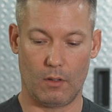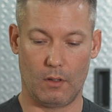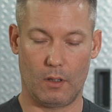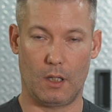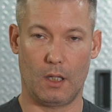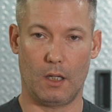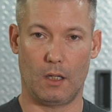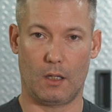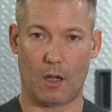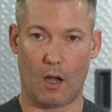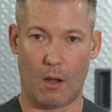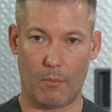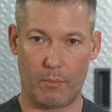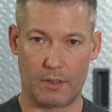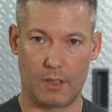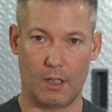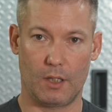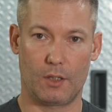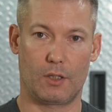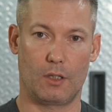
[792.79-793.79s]
the
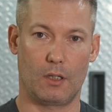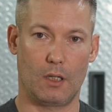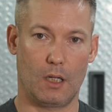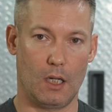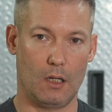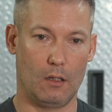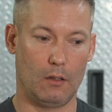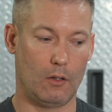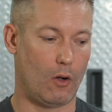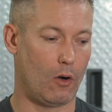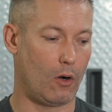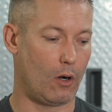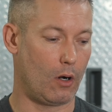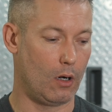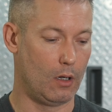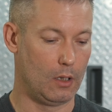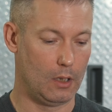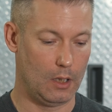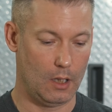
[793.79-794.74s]
competition ELR